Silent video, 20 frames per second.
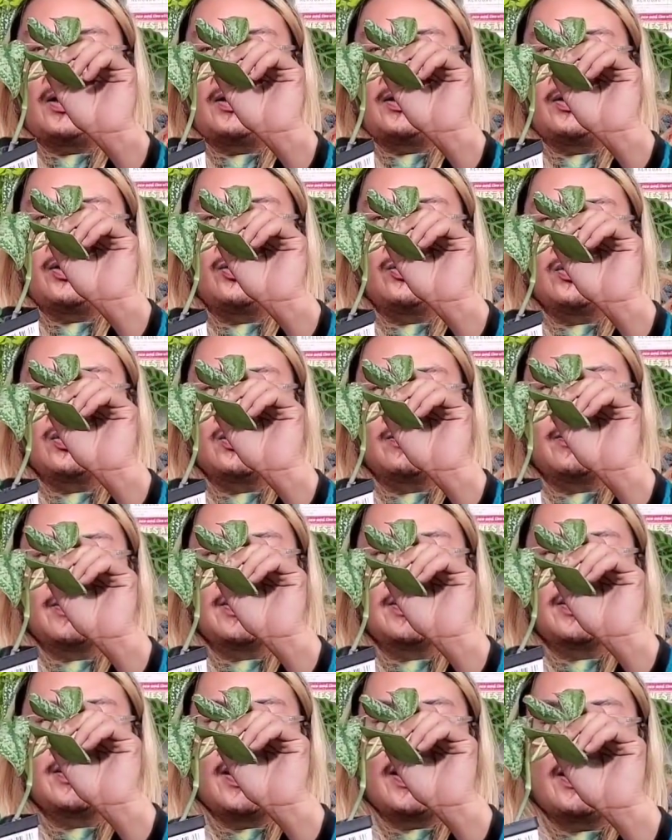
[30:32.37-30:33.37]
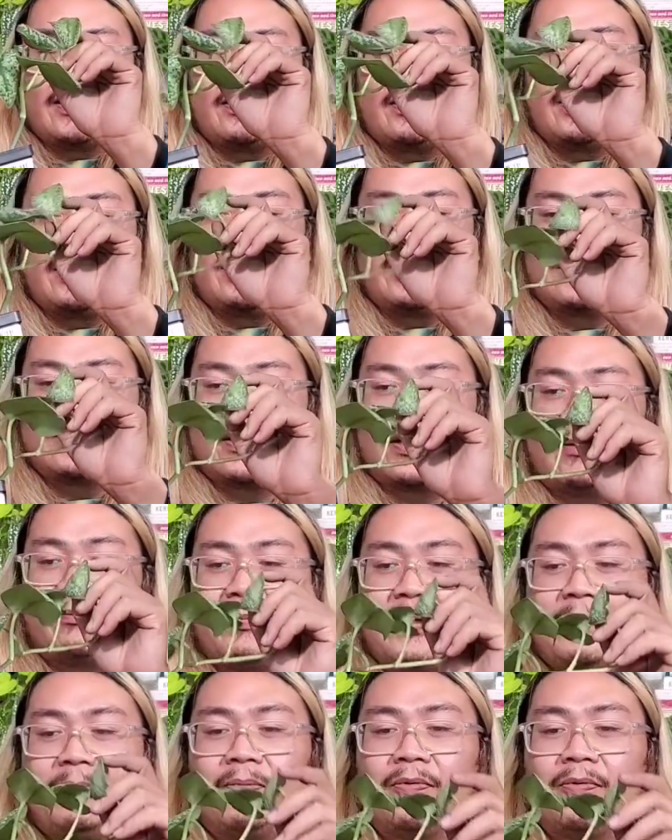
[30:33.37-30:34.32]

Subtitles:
I used to mistake these,